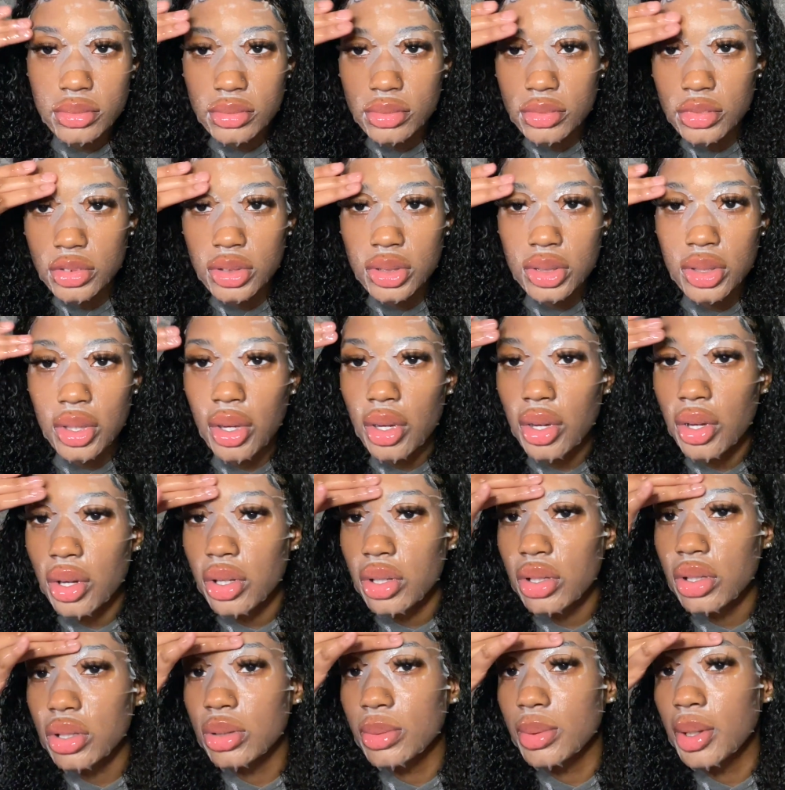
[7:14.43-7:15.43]
Good thing I
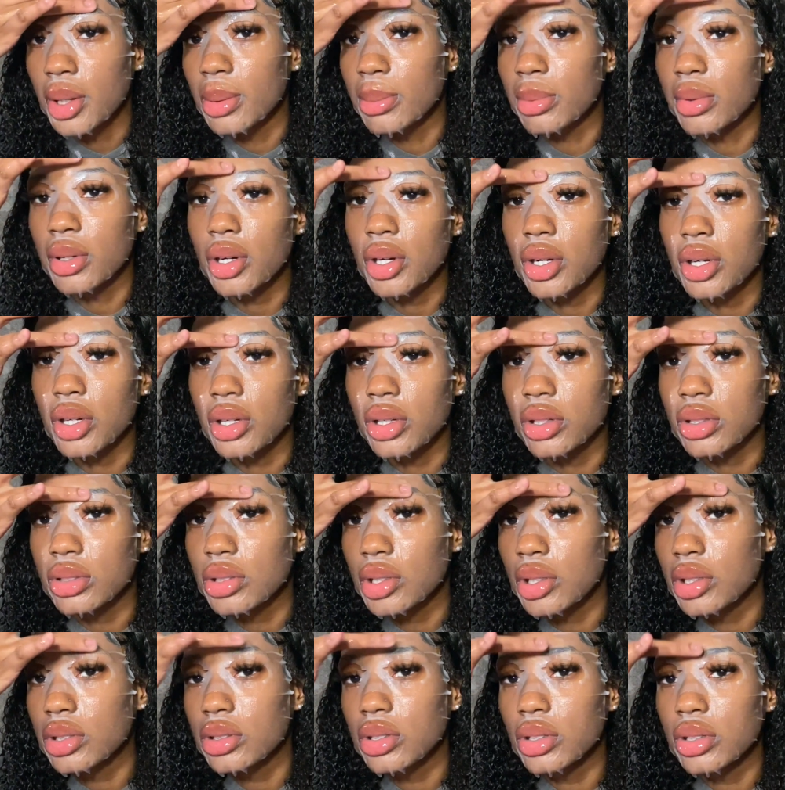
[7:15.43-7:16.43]
didn't do my
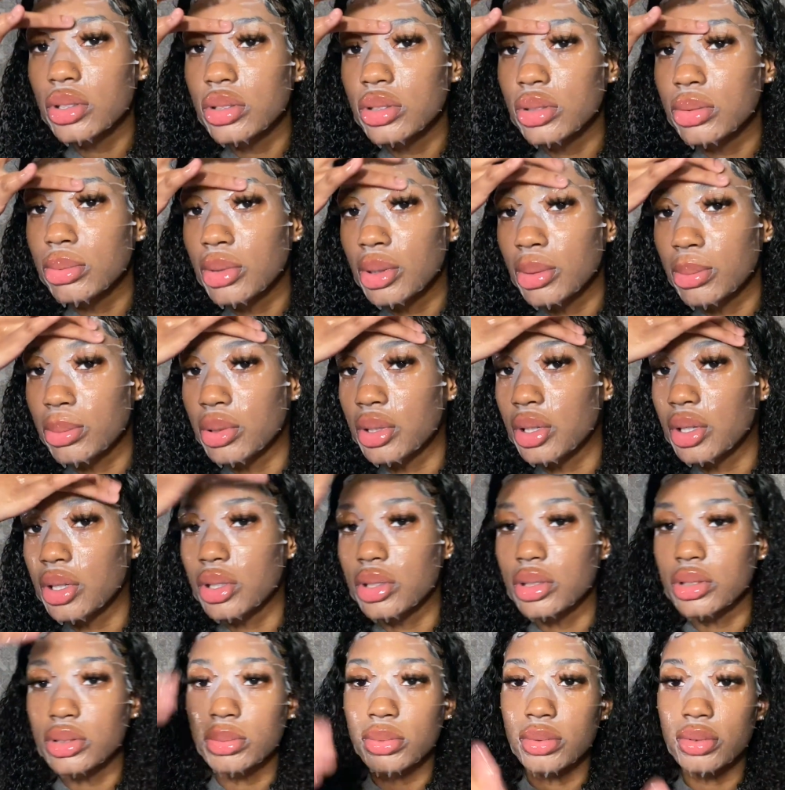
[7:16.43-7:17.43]
brows. I was gonna do my
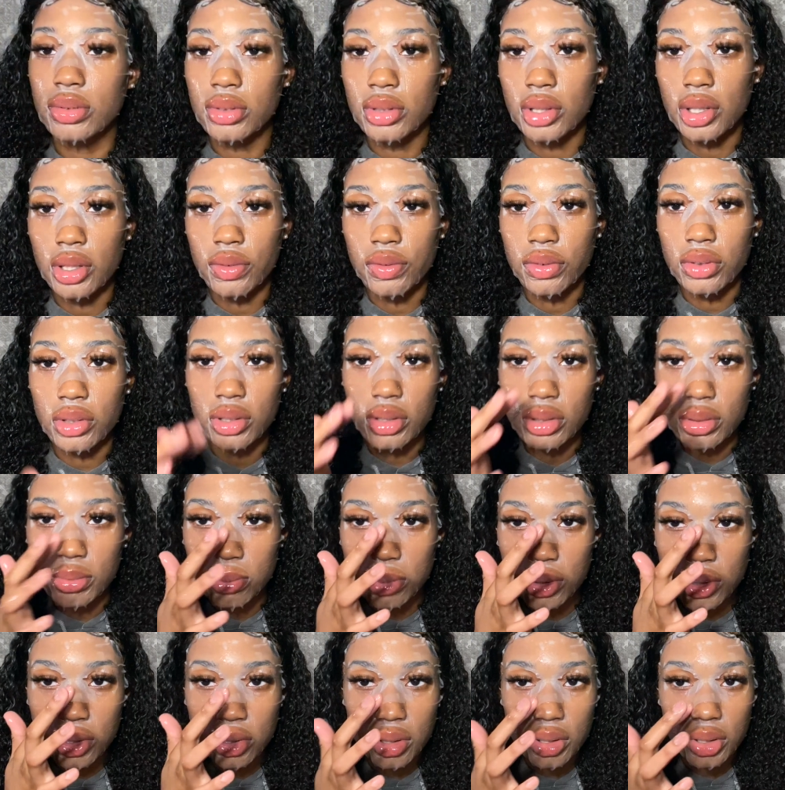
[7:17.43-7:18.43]
brows before I
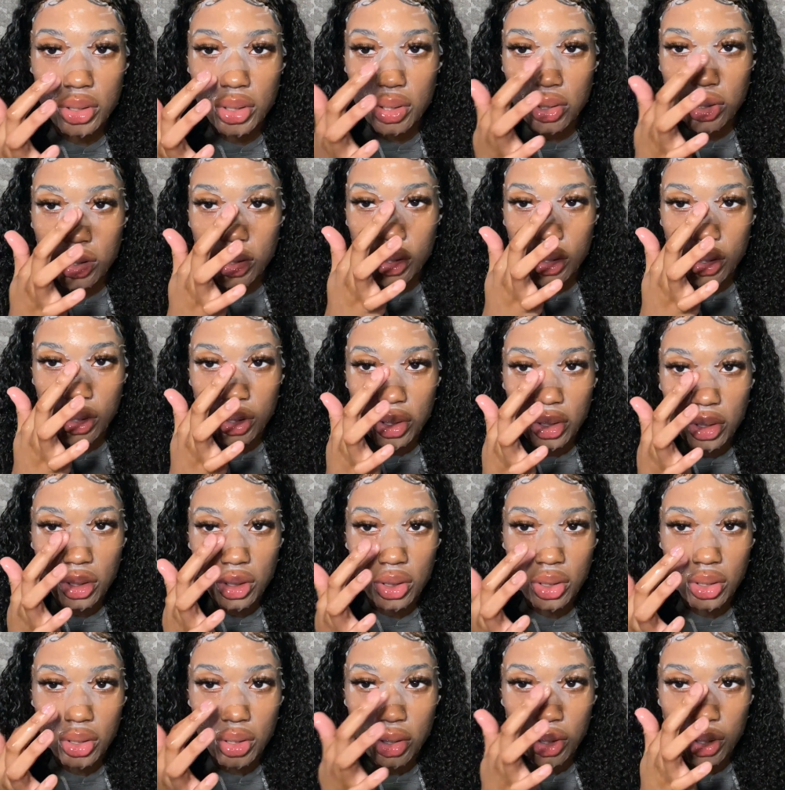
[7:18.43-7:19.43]
filmed, but good thing I
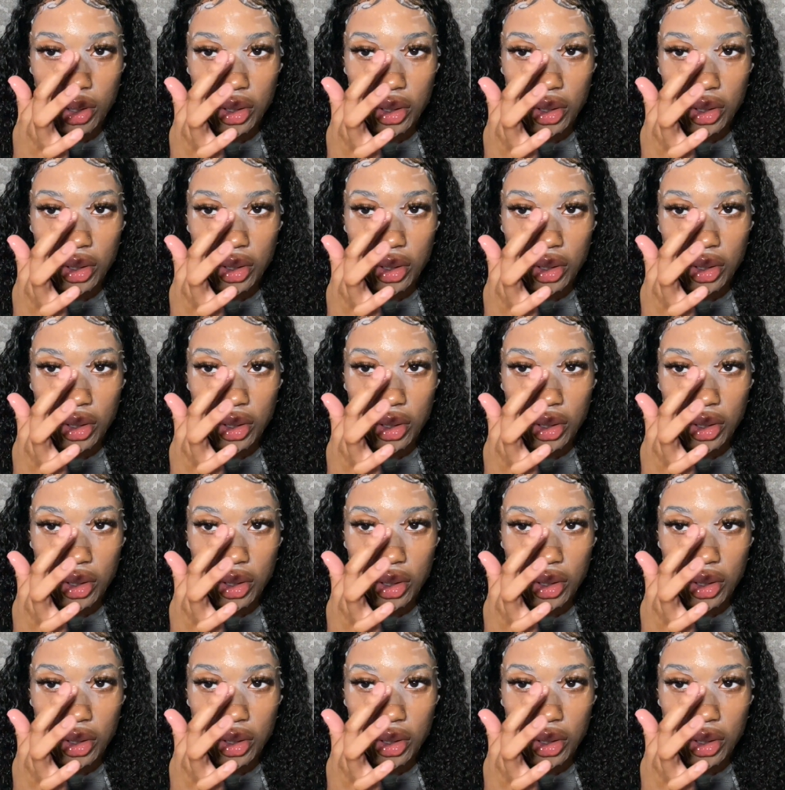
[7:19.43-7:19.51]
didn't.